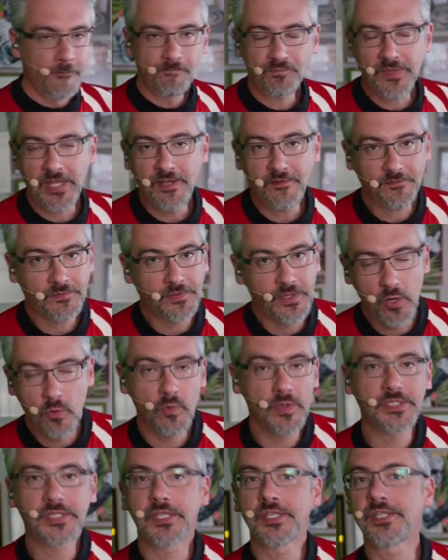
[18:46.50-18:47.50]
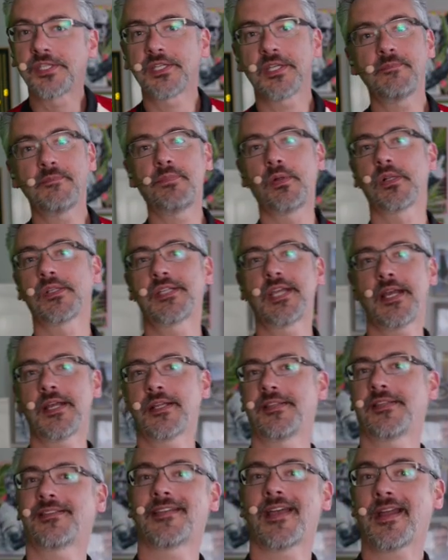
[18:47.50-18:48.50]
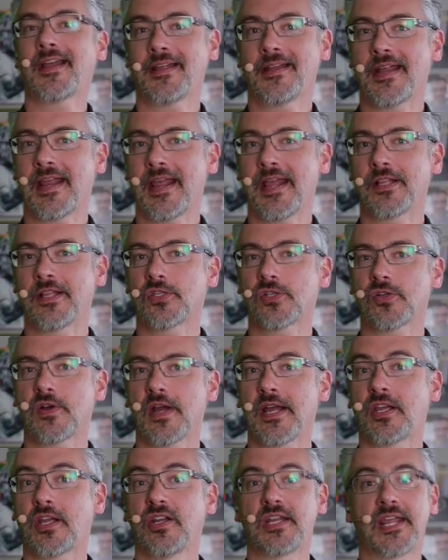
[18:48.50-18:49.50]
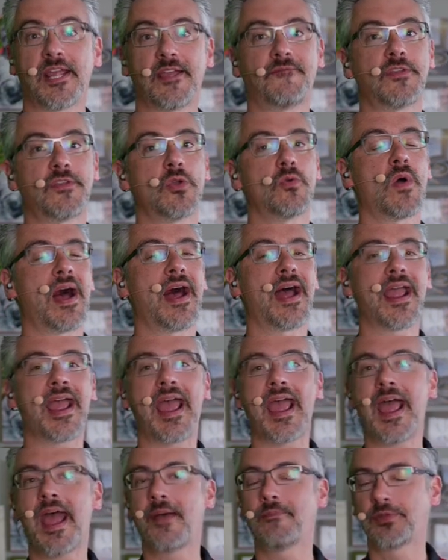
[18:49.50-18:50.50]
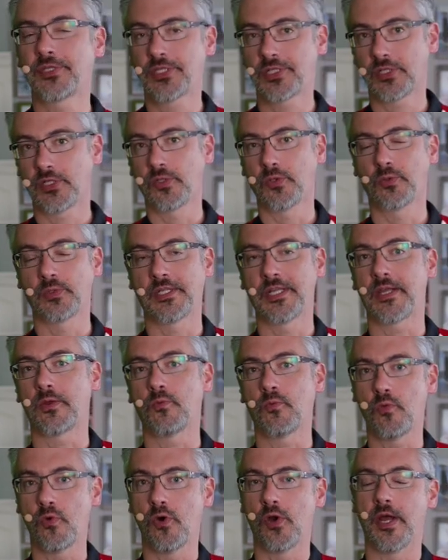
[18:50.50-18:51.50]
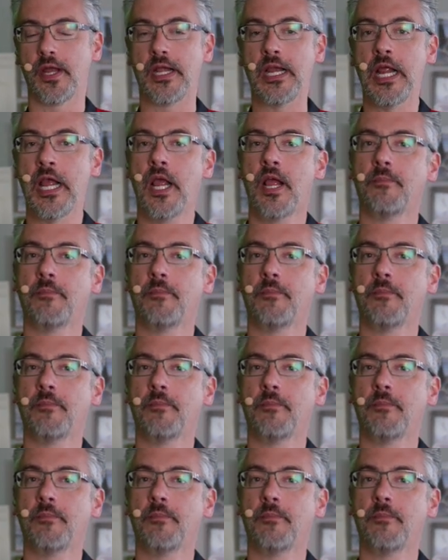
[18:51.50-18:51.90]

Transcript: If there was a simple 10 second answer I could give you, I absolutely would.